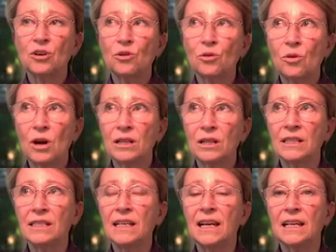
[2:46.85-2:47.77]

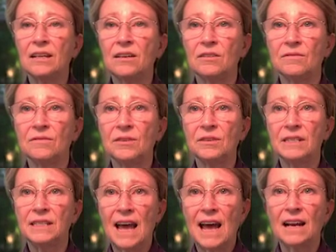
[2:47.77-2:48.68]
qualitative
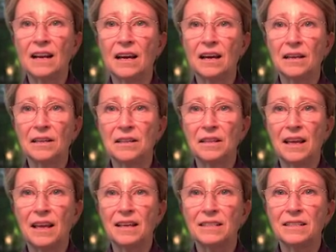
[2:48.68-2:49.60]
data
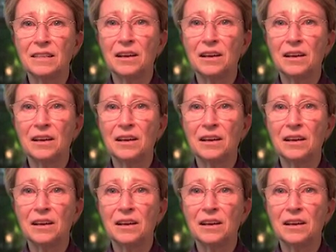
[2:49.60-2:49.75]
that